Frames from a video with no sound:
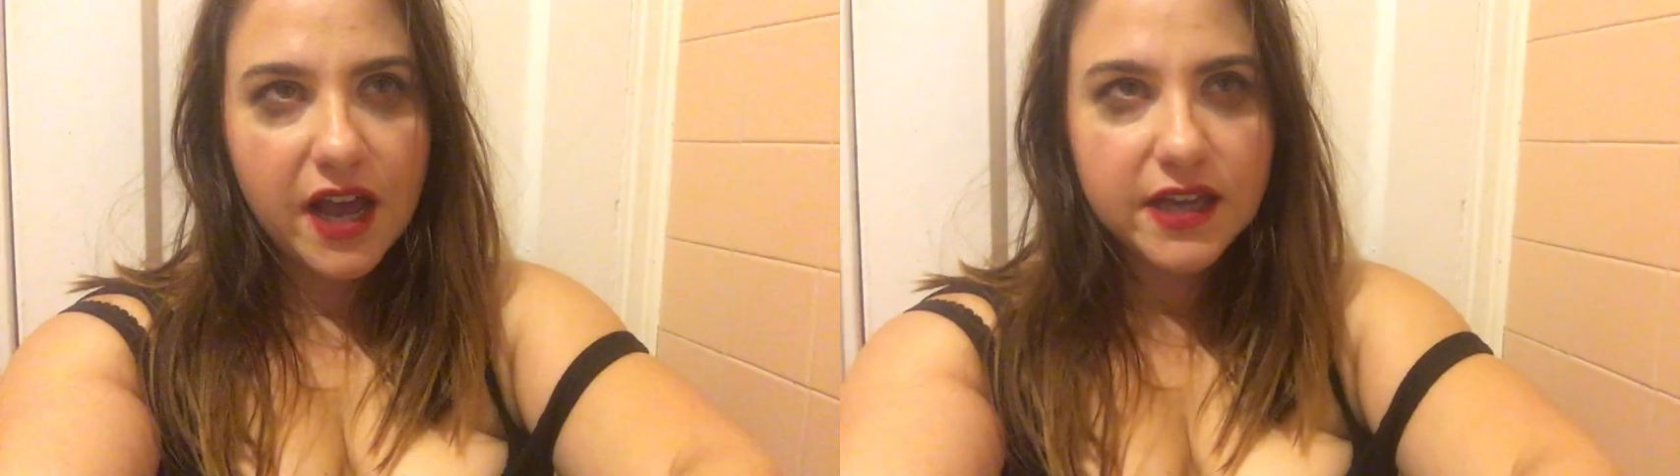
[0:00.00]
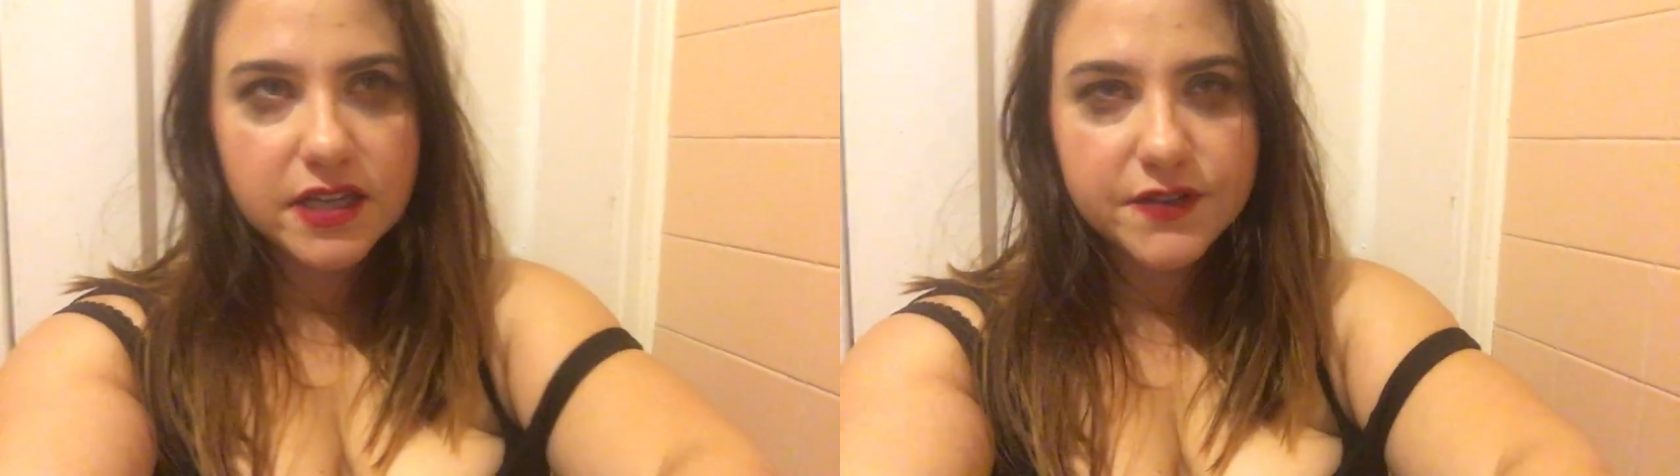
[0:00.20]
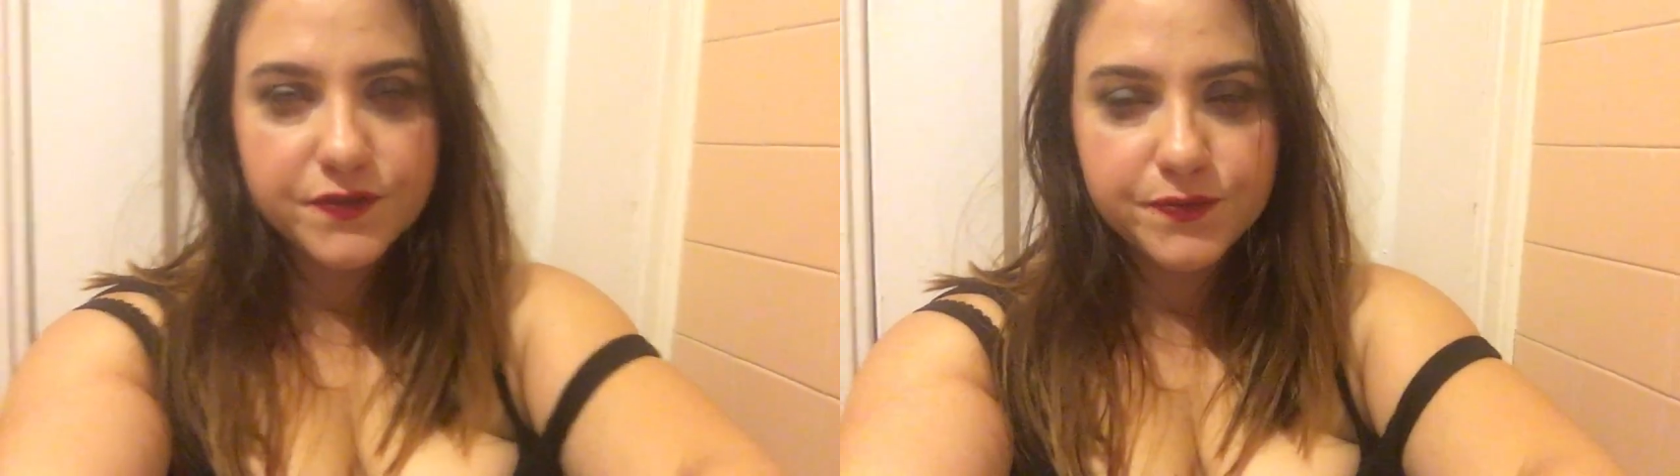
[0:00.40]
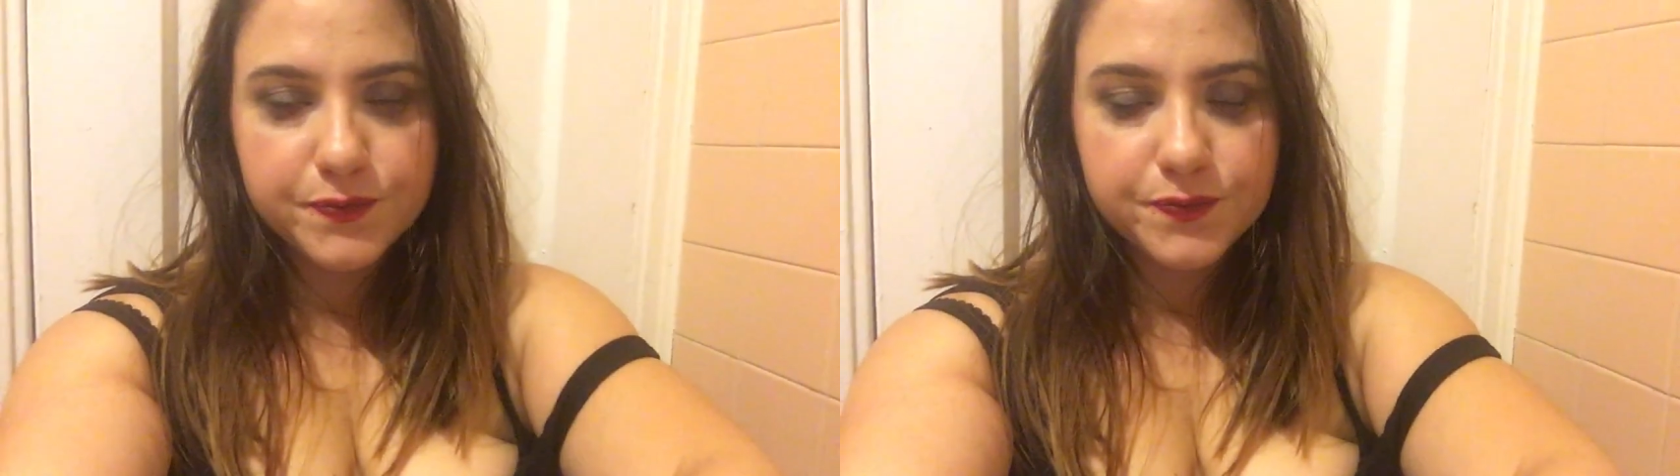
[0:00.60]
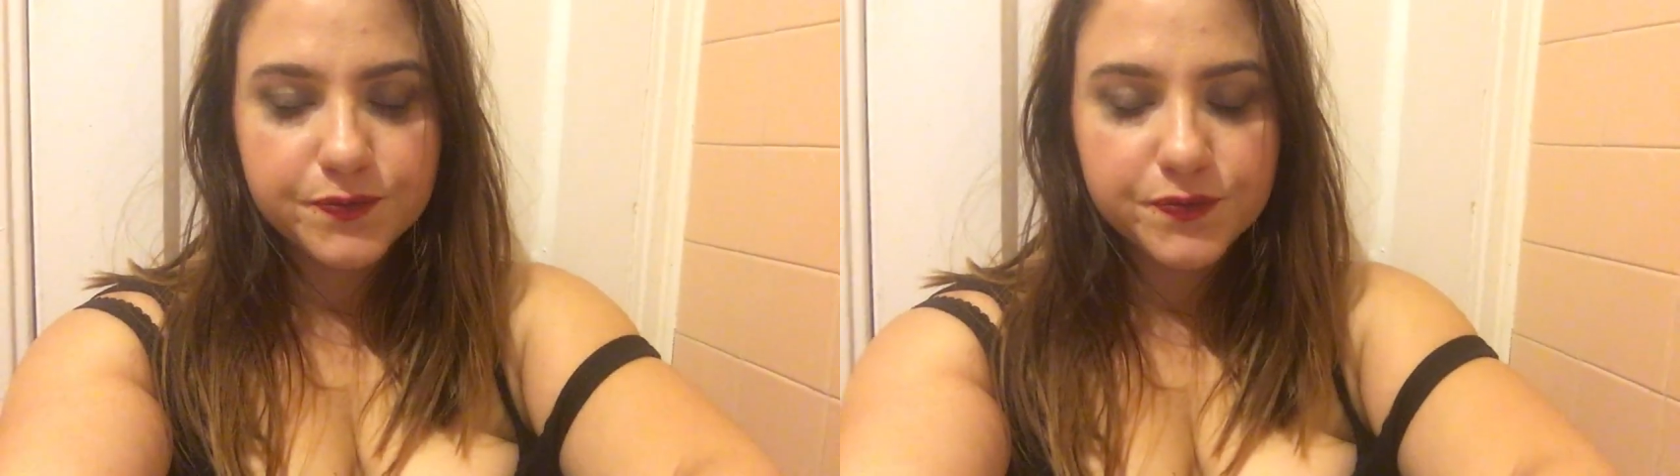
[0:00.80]

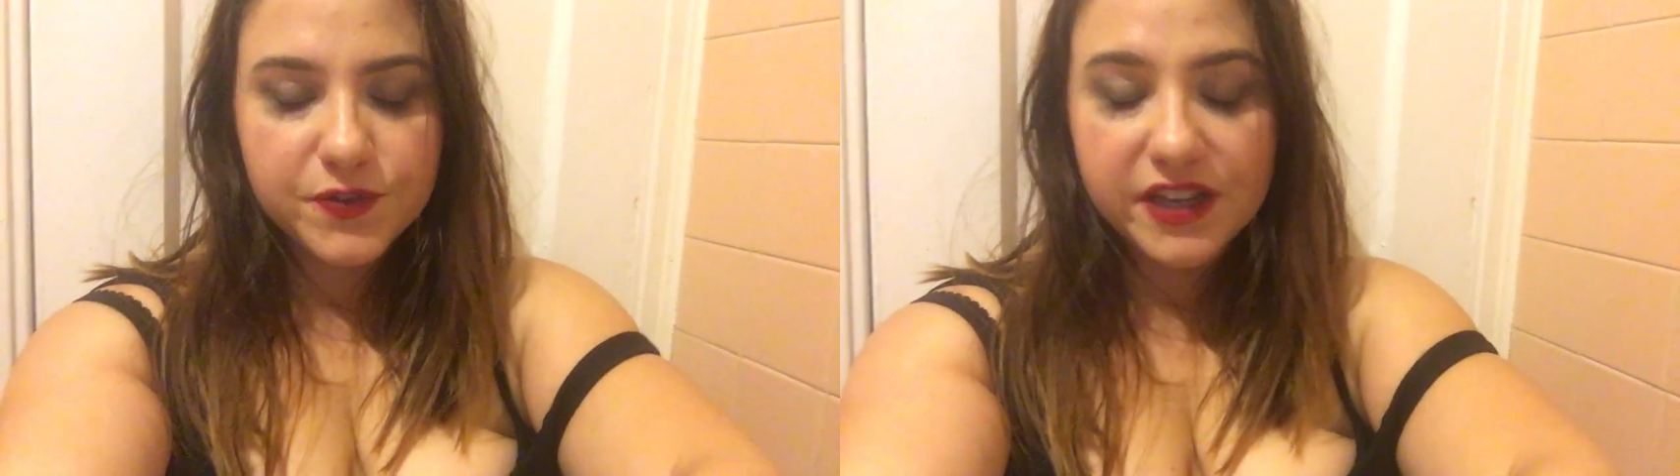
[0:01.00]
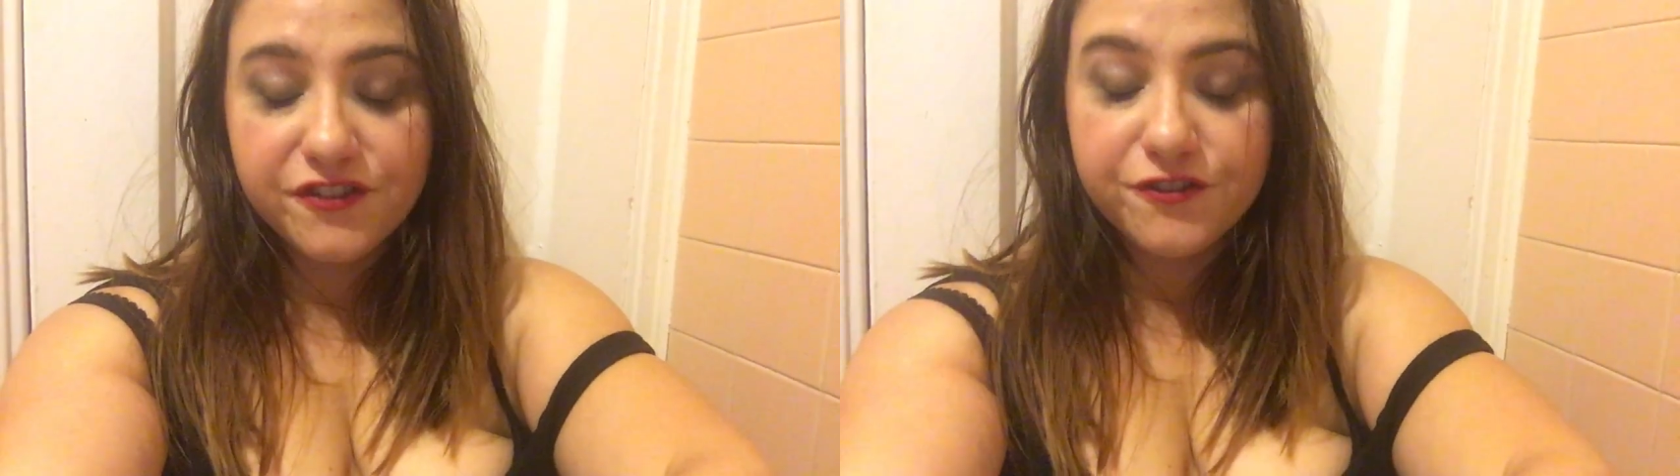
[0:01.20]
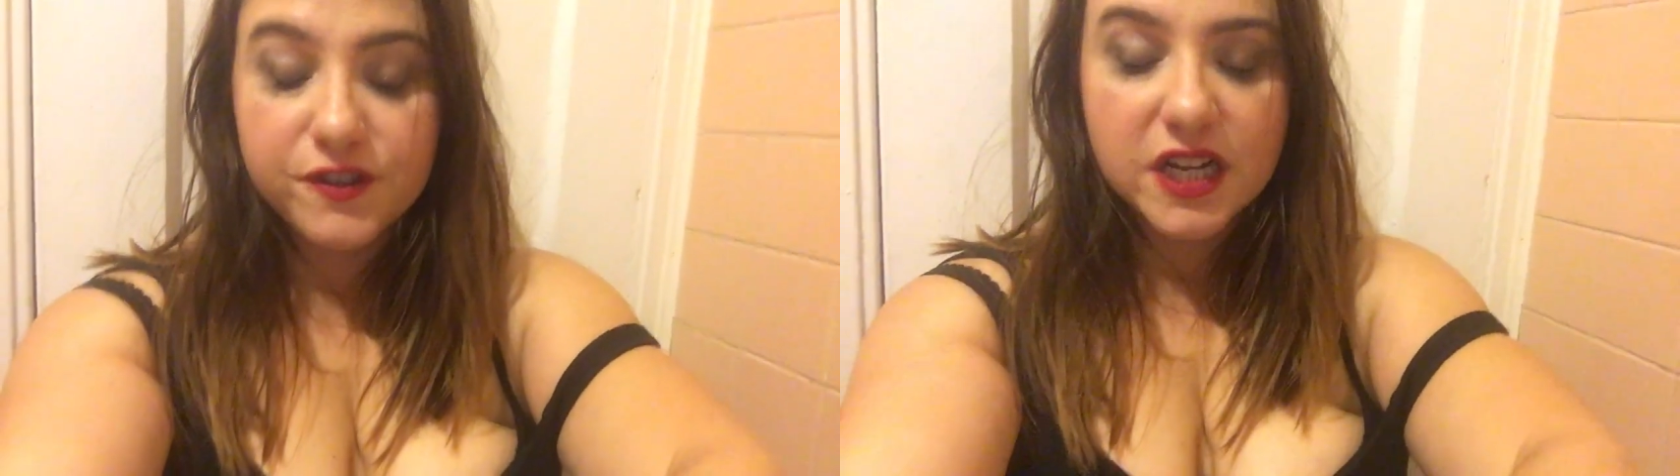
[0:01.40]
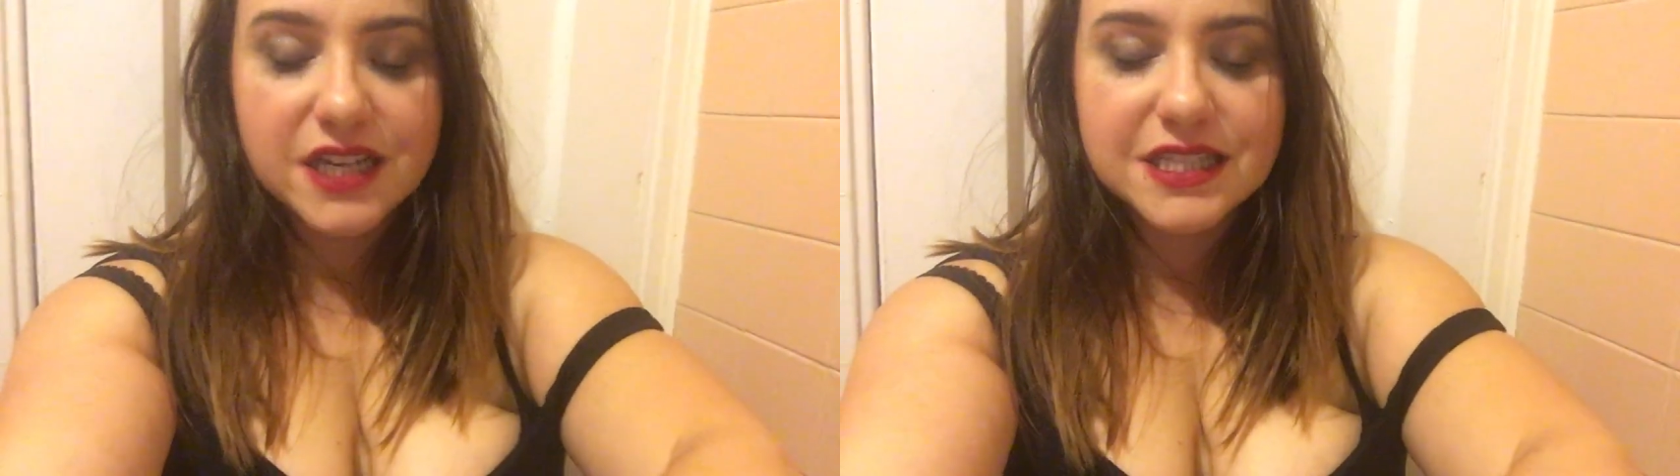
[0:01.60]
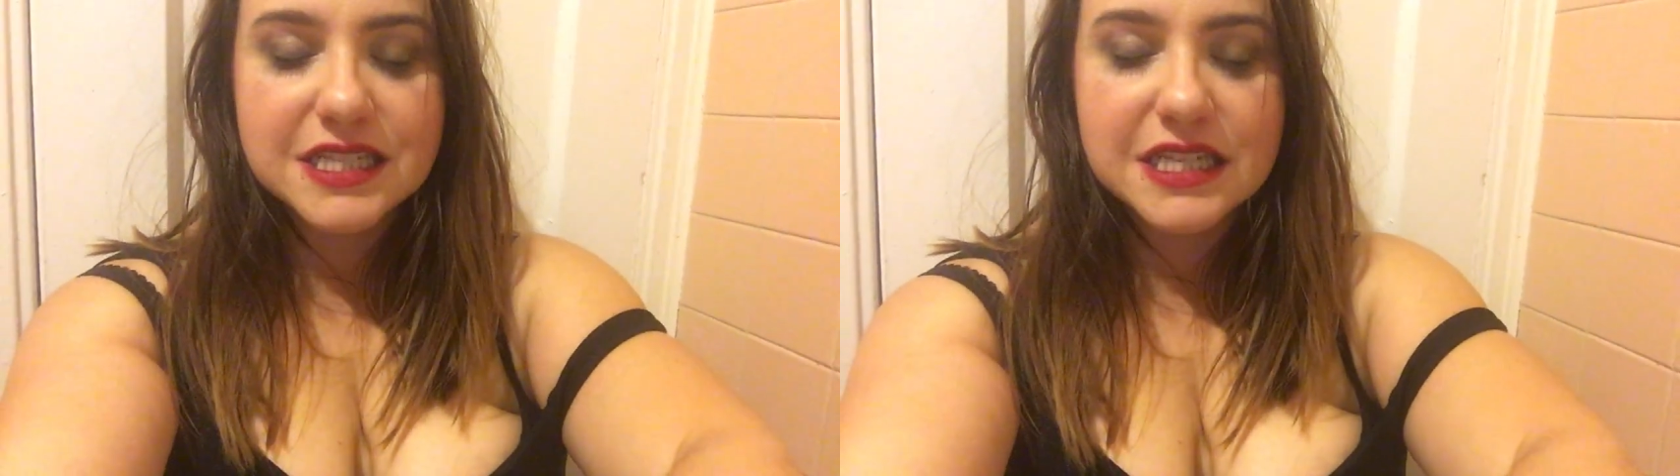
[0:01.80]
I'm, I
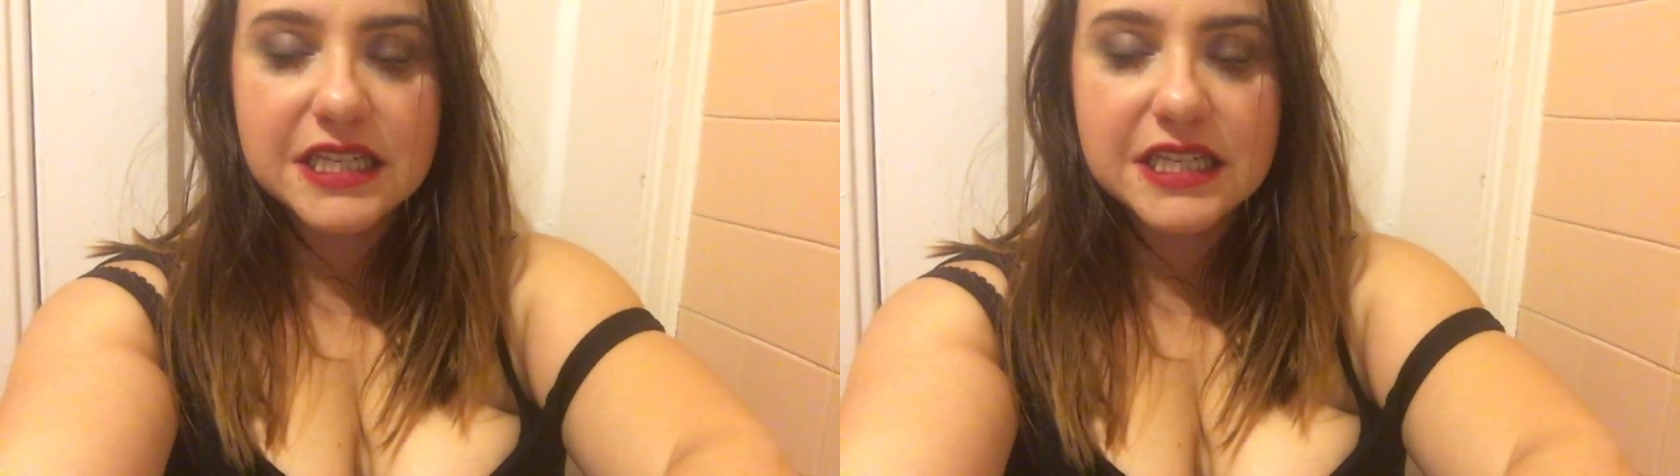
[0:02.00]
forgot to